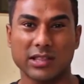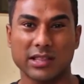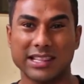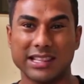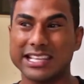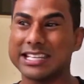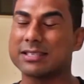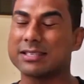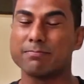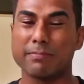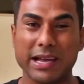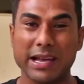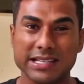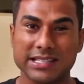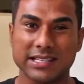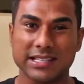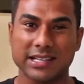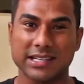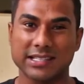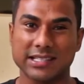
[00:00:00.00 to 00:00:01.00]
less
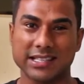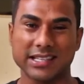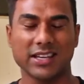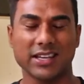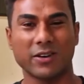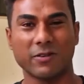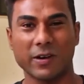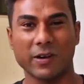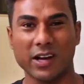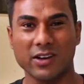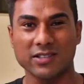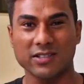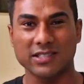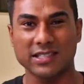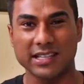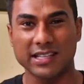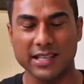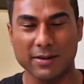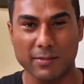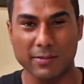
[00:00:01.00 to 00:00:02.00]
maintenance in the grounds
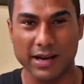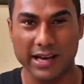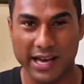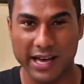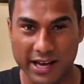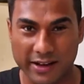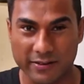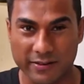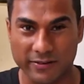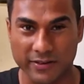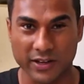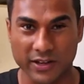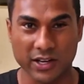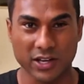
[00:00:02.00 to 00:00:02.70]
that they might have.